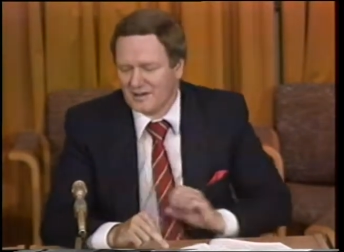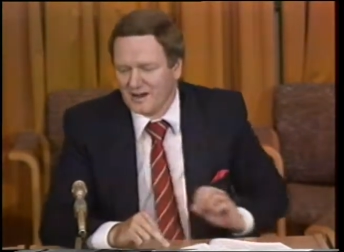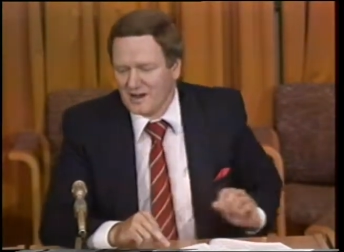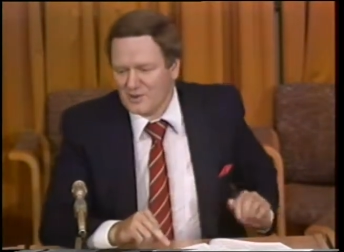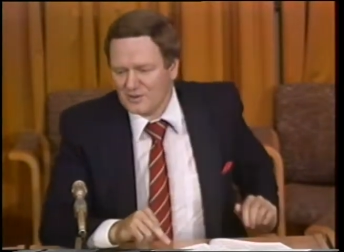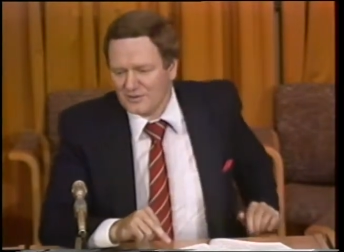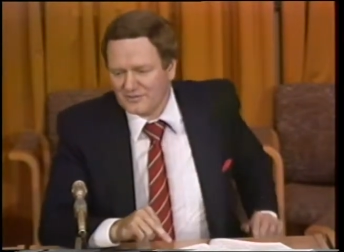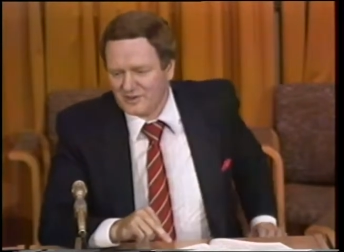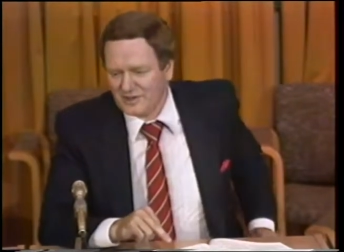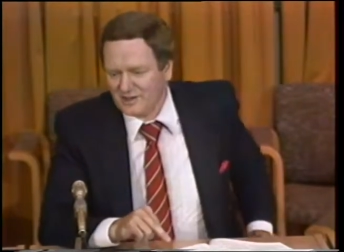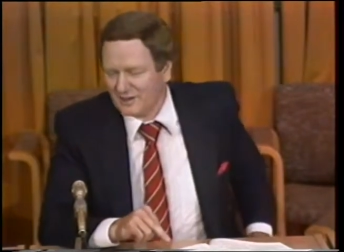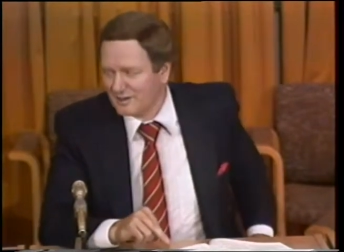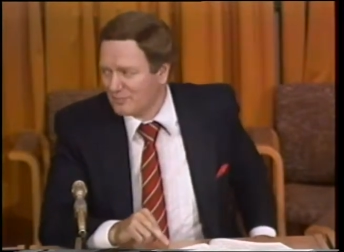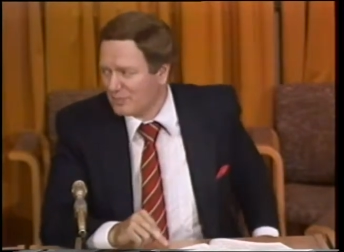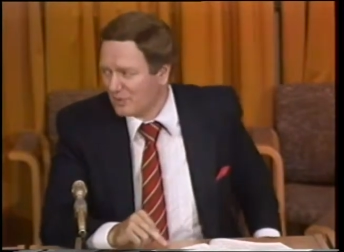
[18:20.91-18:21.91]
out of the
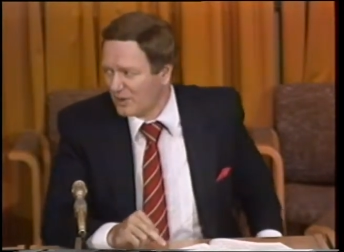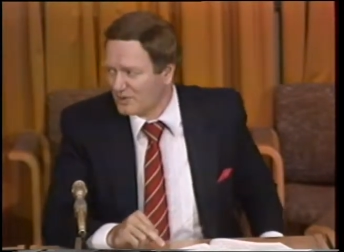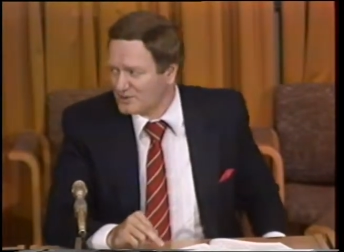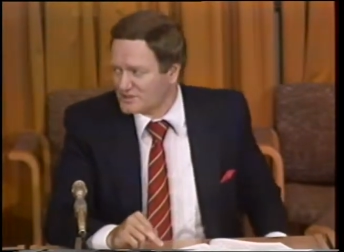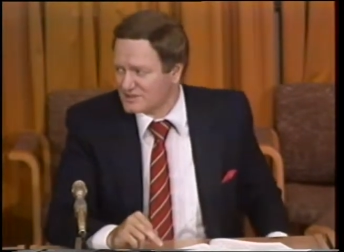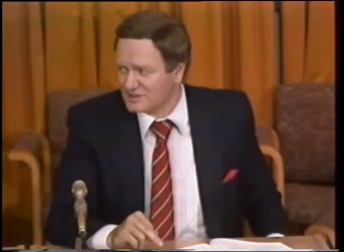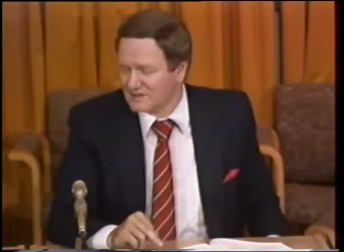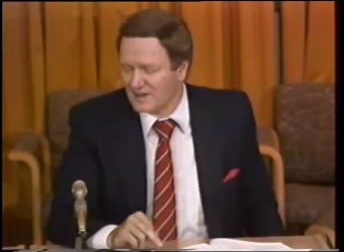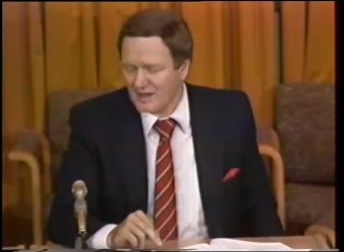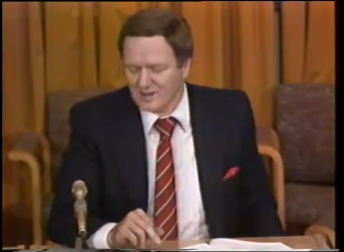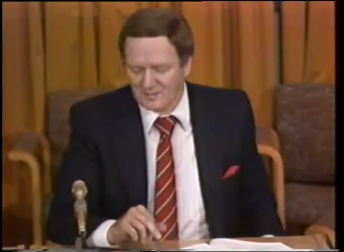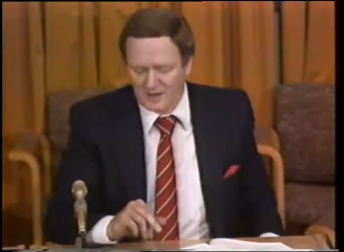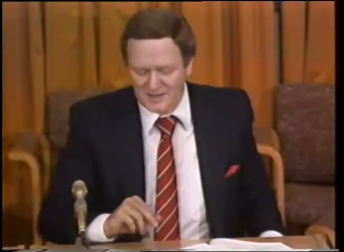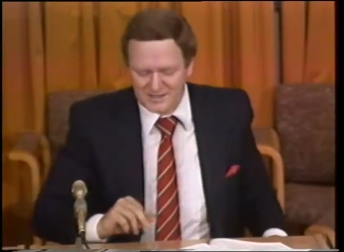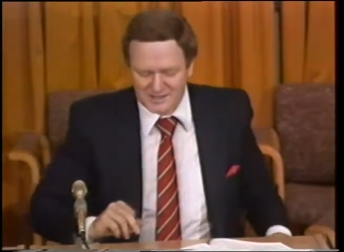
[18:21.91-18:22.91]
young person
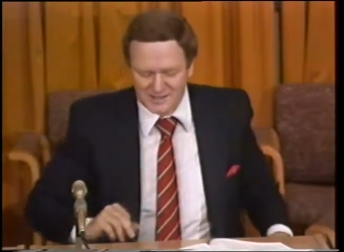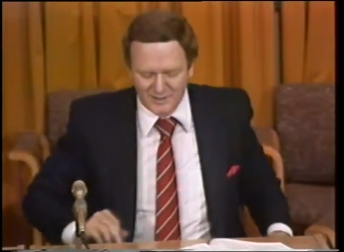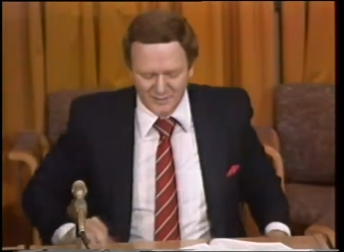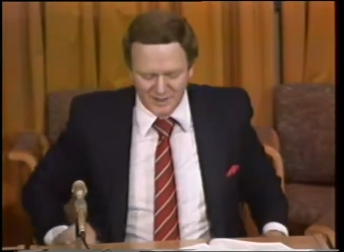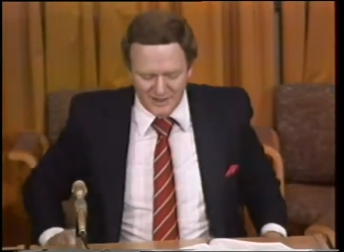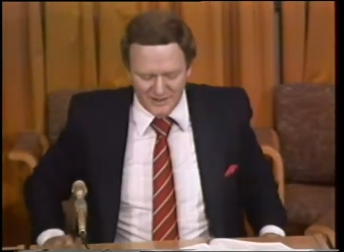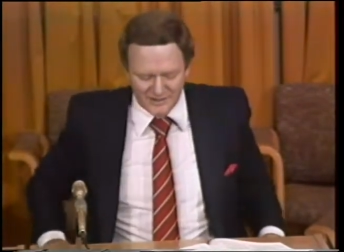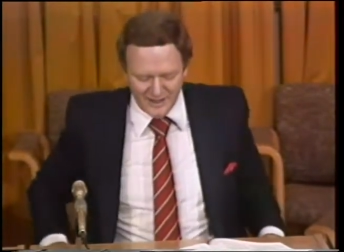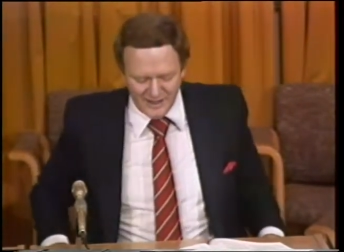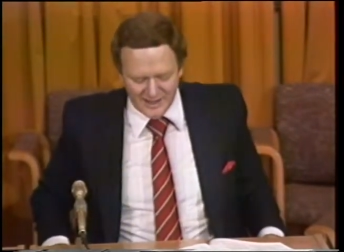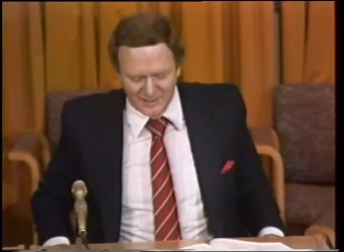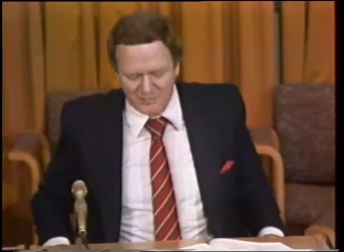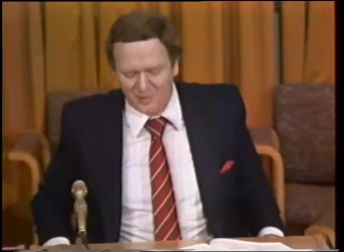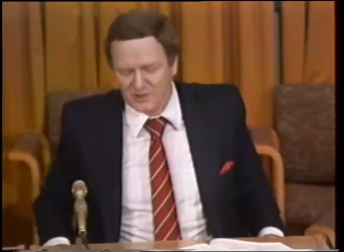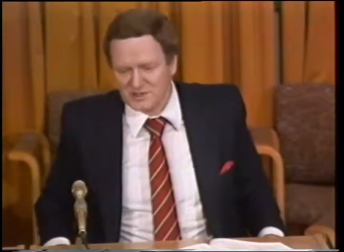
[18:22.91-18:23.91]
by somebody not
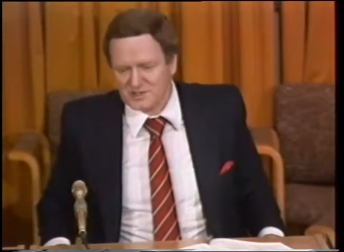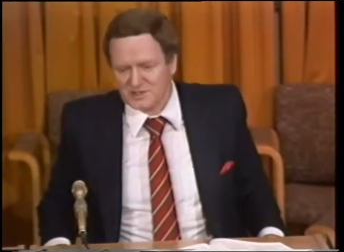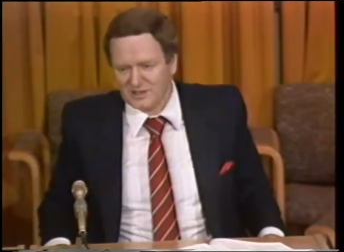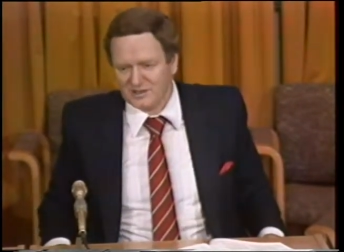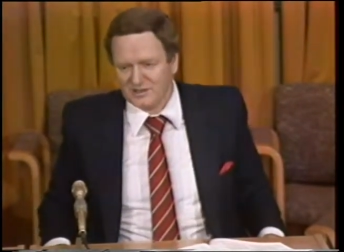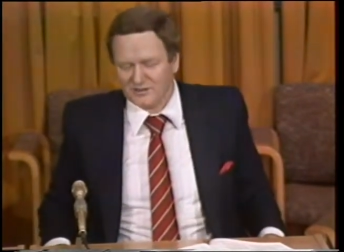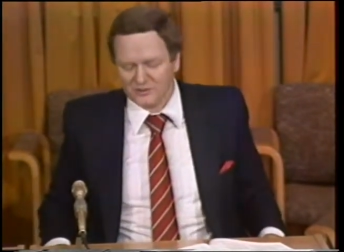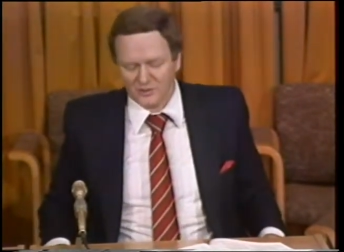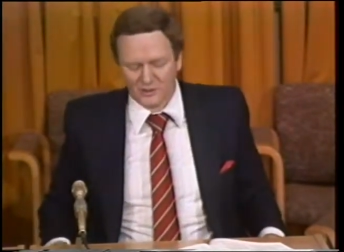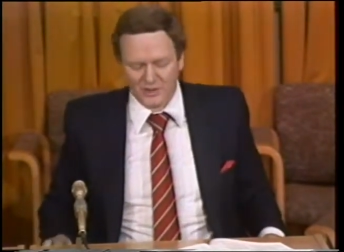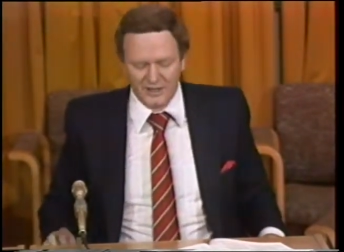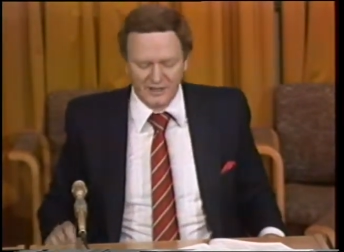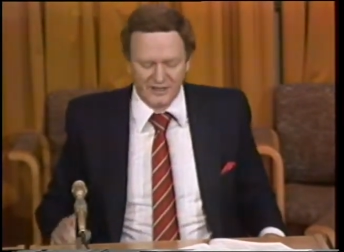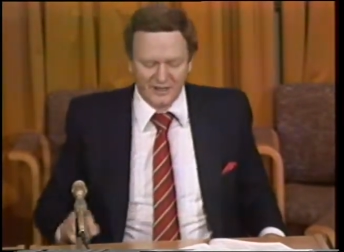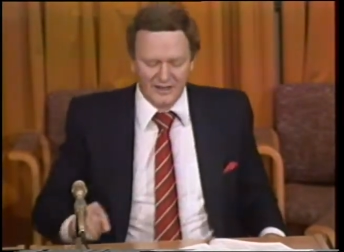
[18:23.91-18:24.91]
a person in
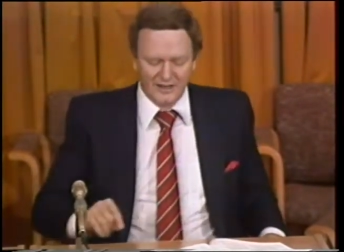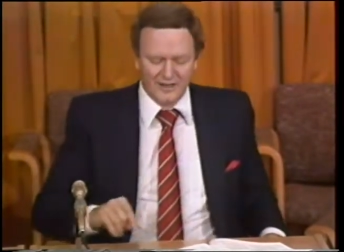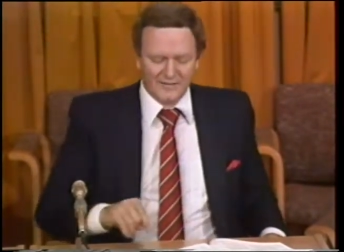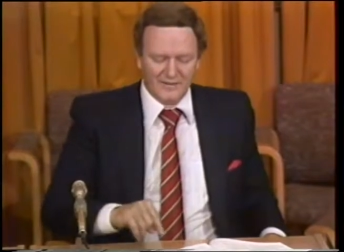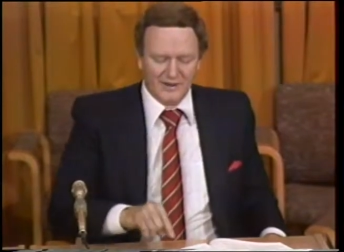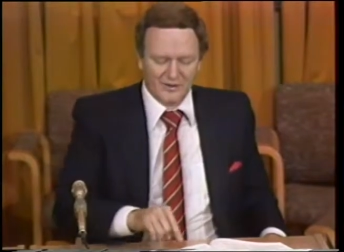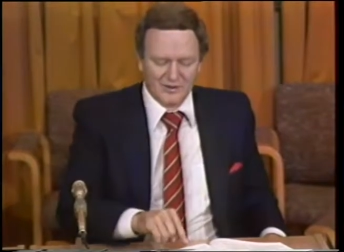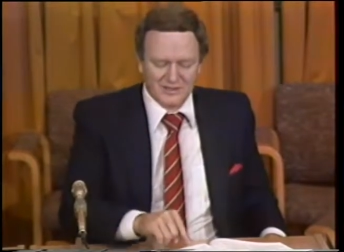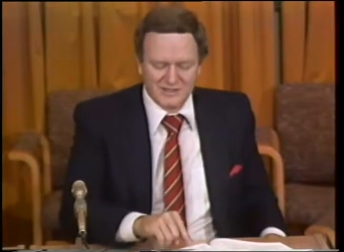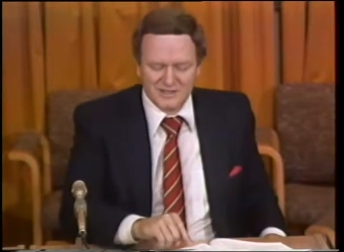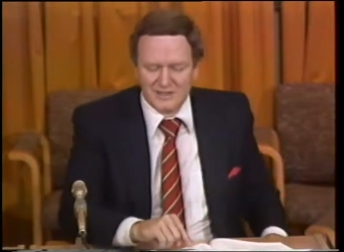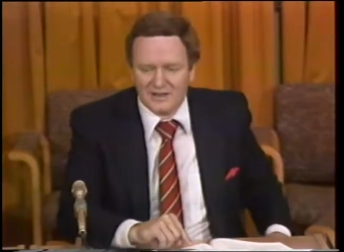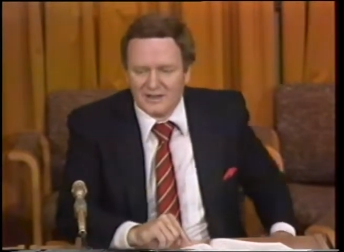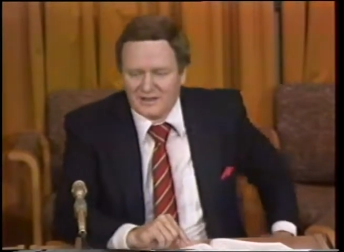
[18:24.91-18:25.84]
authority, there is